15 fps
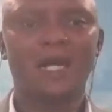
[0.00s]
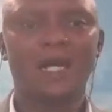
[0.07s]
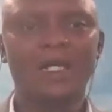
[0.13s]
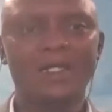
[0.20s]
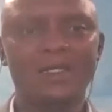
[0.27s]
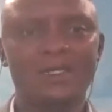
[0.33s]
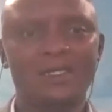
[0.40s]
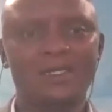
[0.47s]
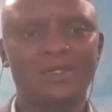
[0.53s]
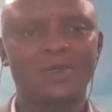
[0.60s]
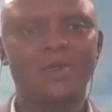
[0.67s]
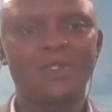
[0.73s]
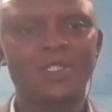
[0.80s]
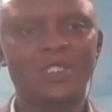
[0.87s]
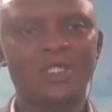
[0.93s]
IT
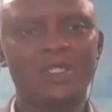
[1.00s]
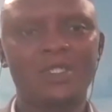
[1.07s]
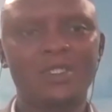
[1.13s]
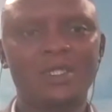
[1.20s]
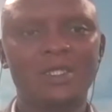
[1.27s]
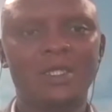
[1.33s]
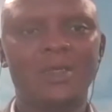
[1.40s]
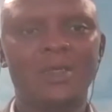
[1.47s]
solutions,